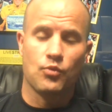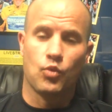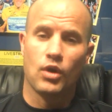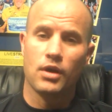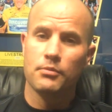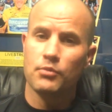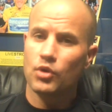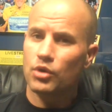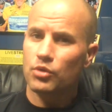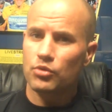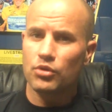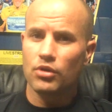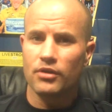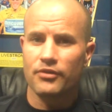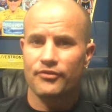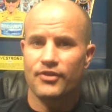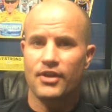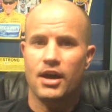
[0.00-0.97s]
One more
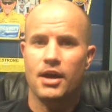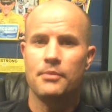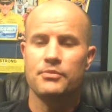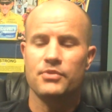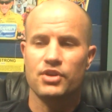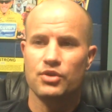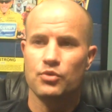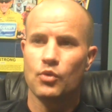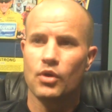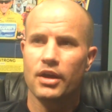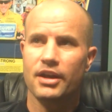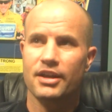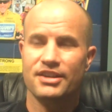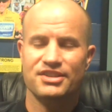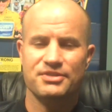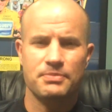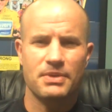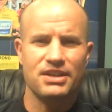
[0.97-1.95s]
rule of thumb, you want
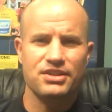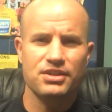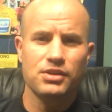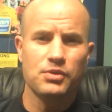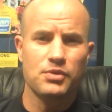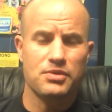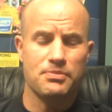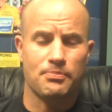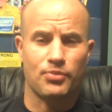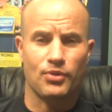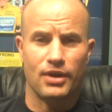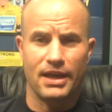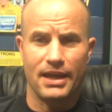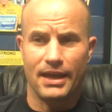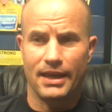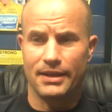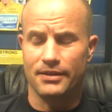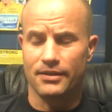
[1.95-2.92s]
to, especially with
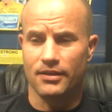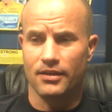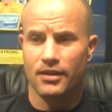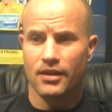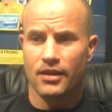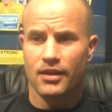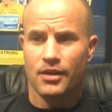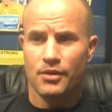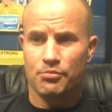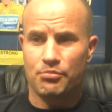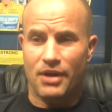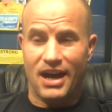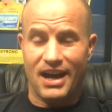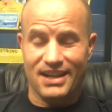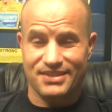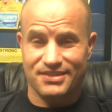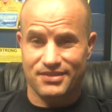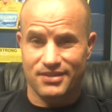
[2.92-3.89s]
bread and
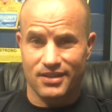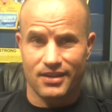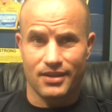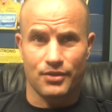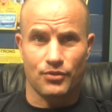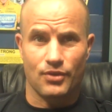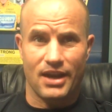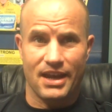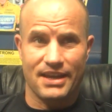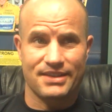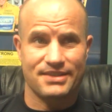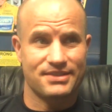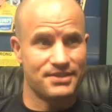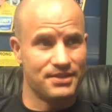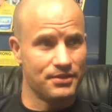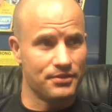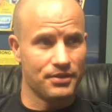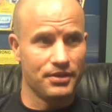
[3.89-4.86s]
pasta and rice,
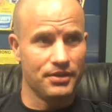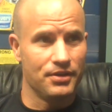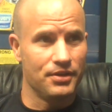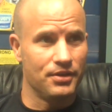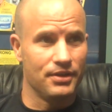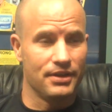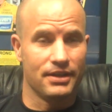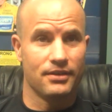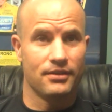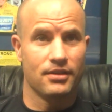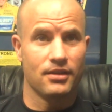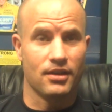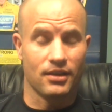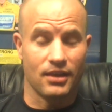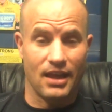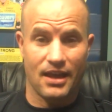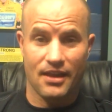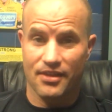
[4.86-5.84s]
cereal, and
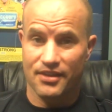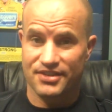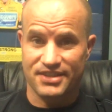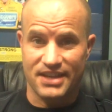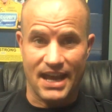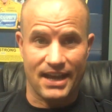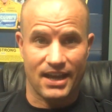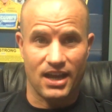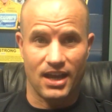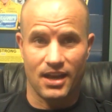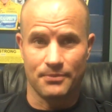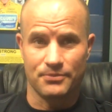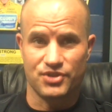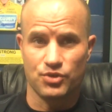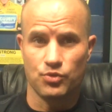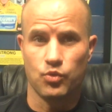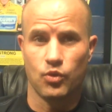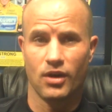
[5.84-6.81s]
a lot of the snack
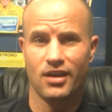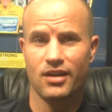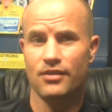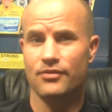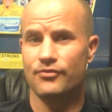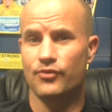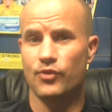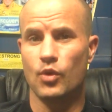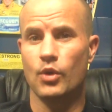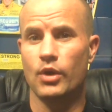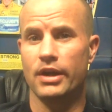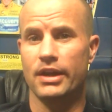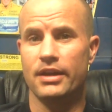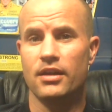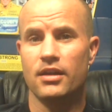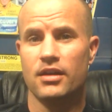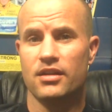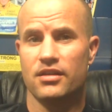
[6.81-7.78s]
items, you want to
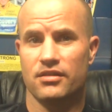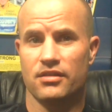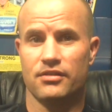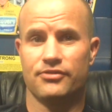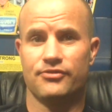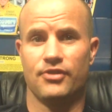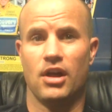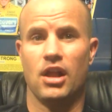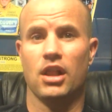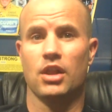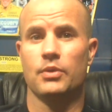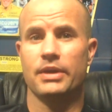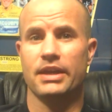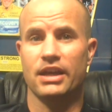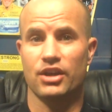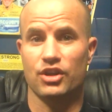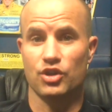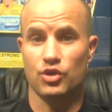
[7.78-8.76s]
avoid the
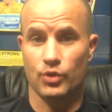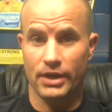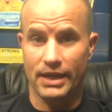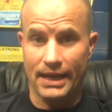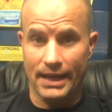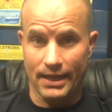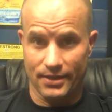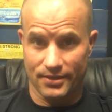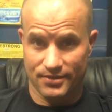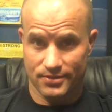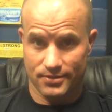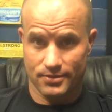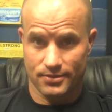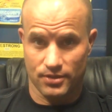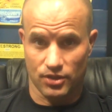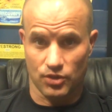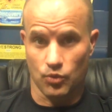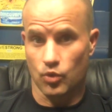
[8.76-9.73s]
following
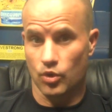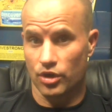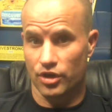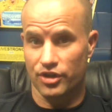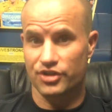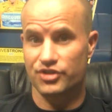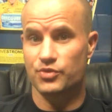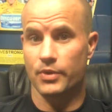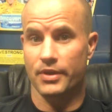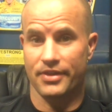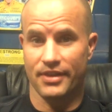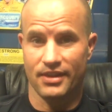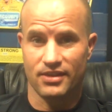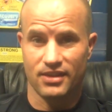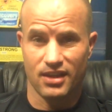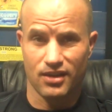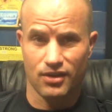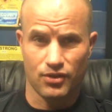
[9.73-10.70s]
ingredients or words
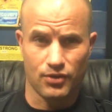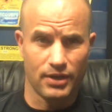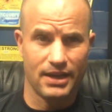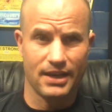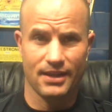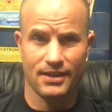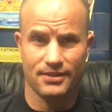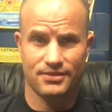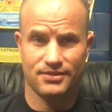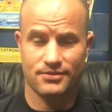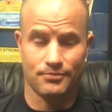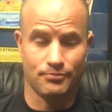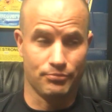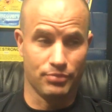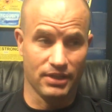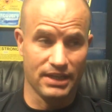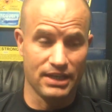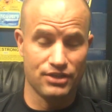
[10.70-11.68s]
within the ingredients:
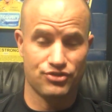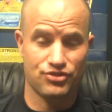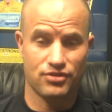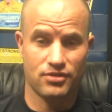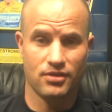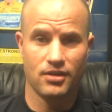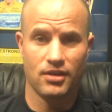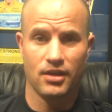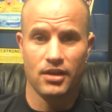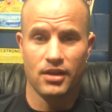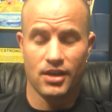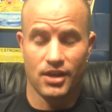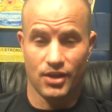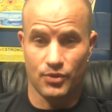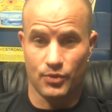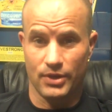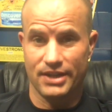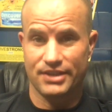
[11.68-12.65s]
bleached,
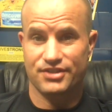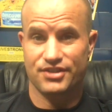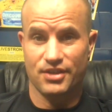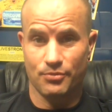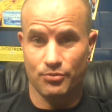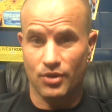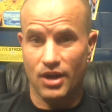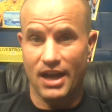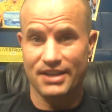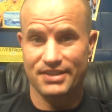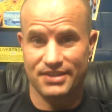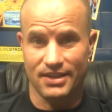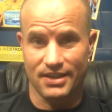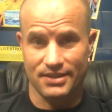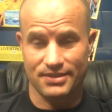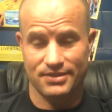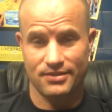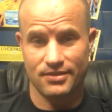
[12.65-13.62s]
enriched, and
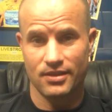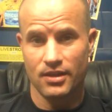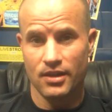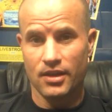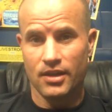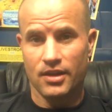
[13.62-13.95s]
processed.